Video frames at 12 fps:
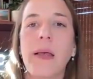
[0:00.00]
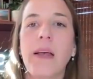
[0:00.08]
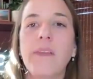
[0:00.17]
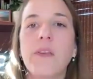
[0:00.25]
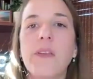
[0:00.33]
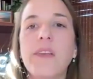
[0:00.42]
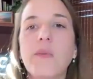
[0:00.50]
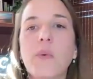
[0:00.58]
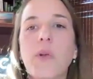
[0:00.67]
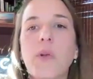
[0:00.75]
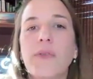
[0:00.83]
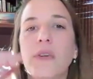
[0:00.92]
So this
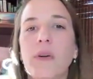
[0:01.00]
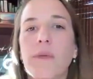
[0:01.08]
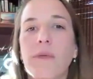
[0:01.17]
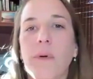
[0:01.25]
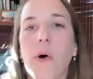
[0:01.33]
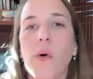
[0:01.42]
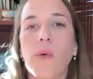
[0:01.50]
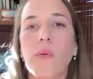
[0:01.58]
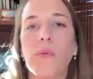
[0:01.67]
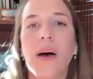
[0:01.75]
will often involve